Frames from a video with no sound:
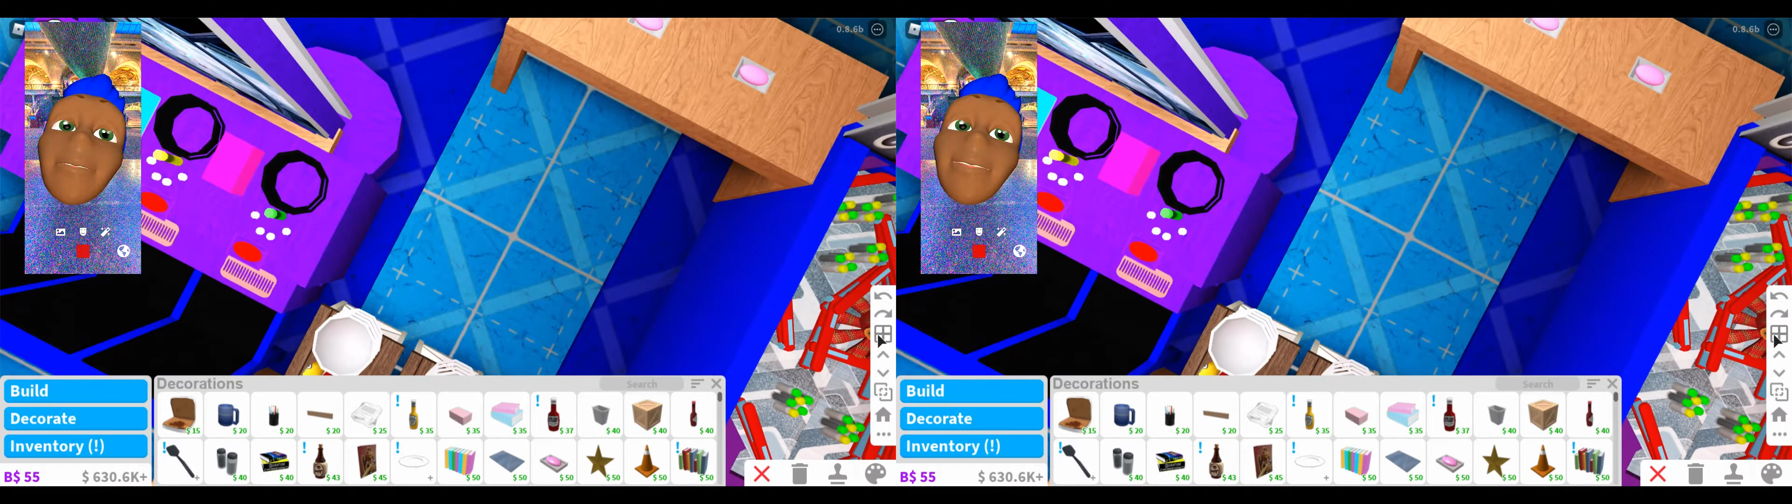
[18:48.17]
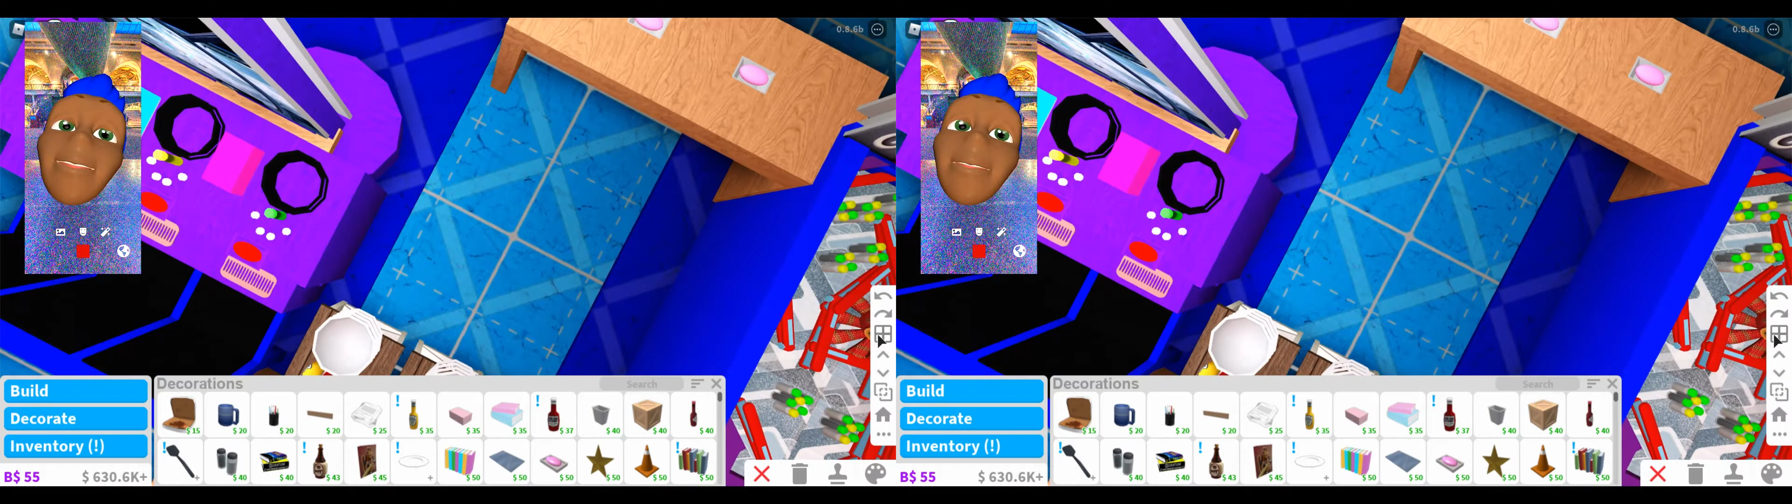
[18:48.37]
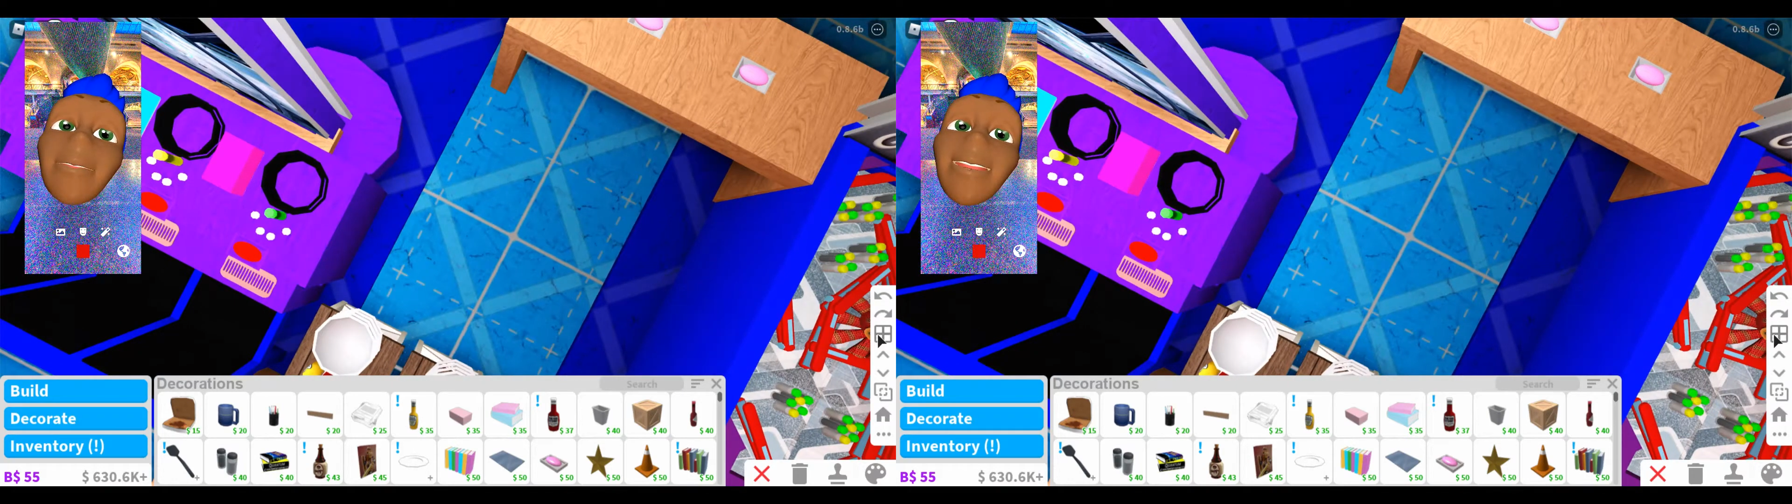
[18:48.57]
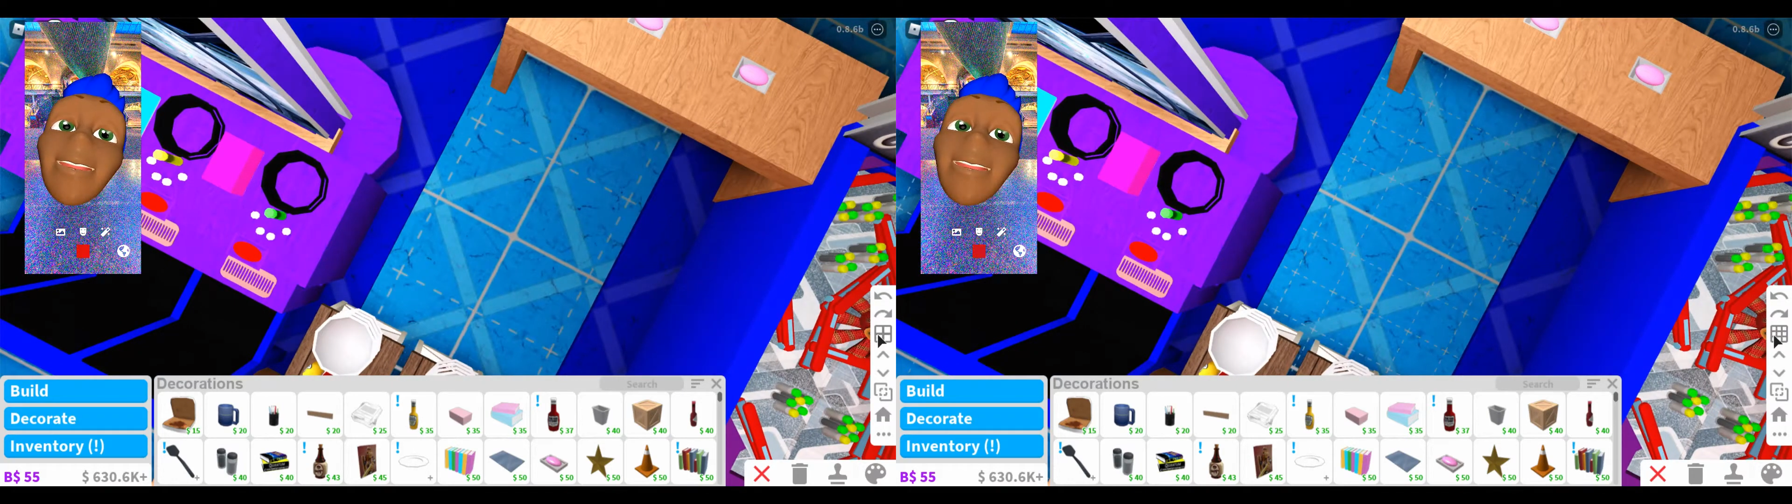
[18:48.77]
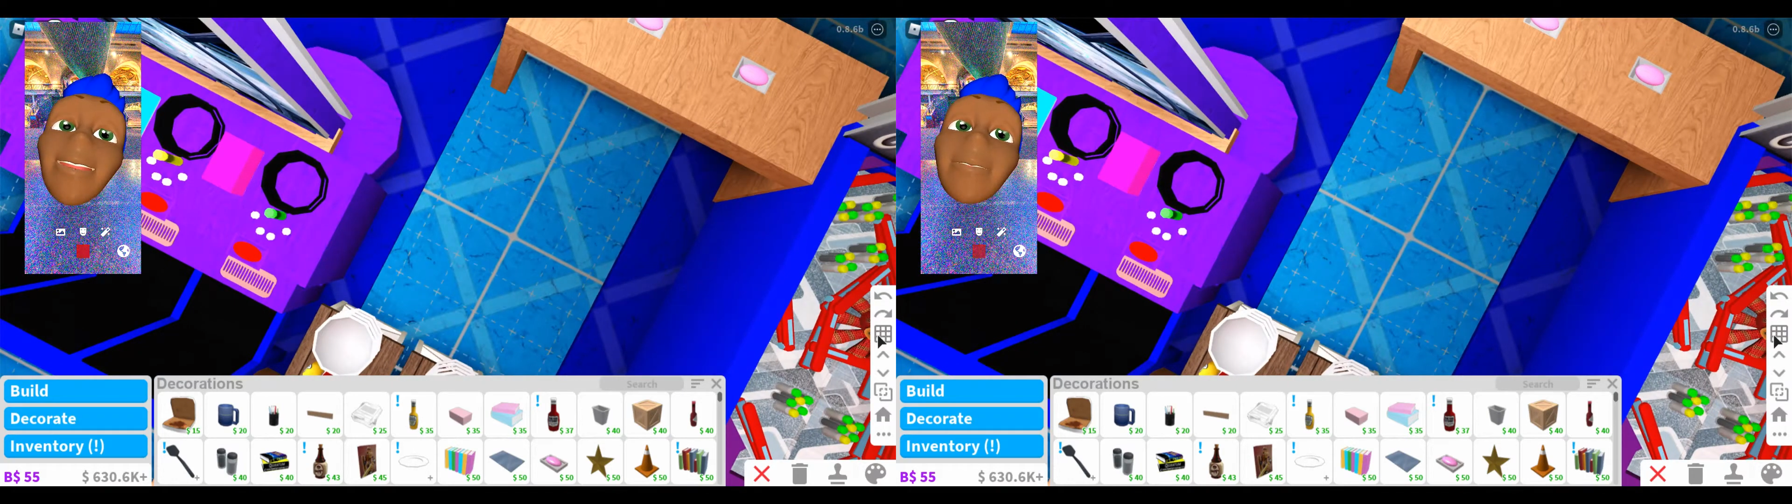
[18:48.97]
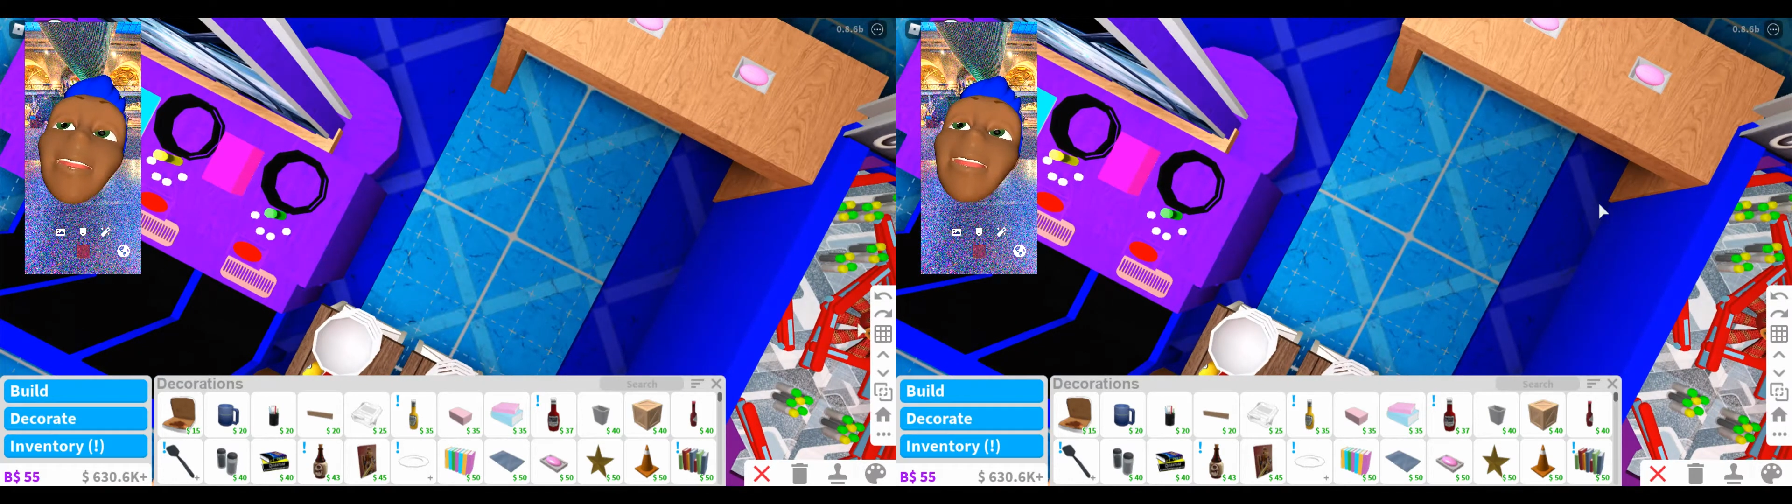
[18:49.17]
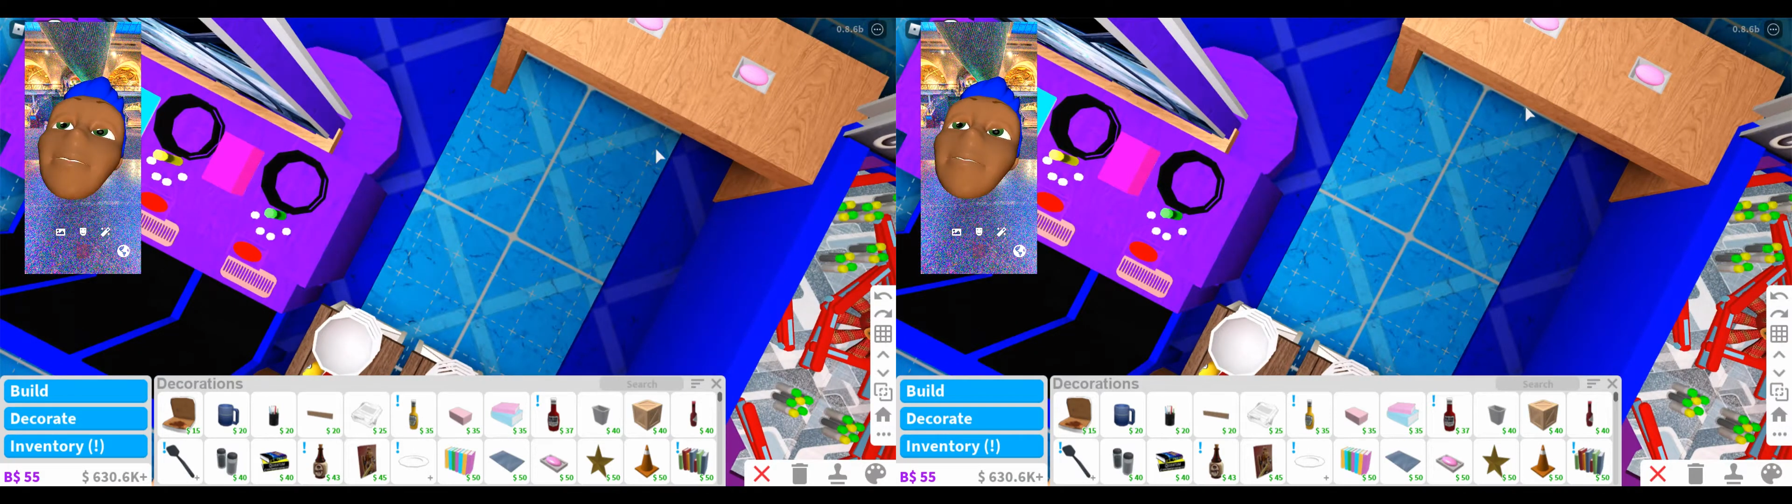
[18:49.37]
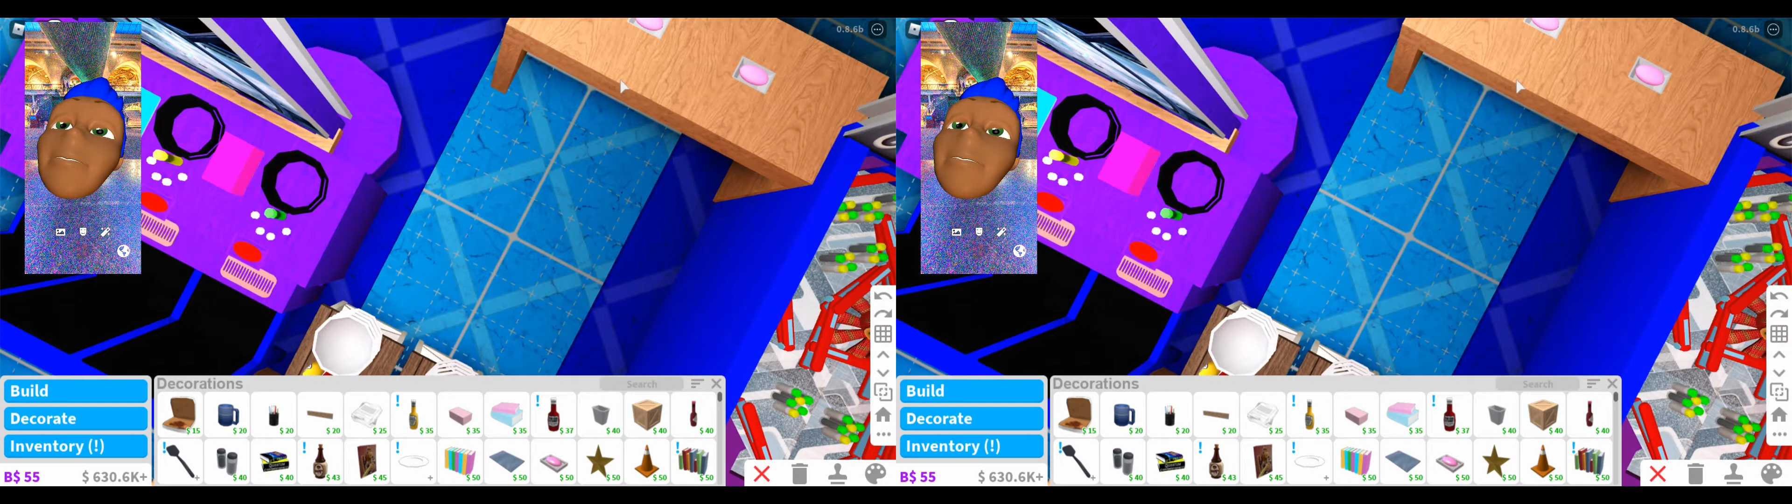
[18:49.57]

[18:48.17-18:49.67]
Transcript: where this one is as well.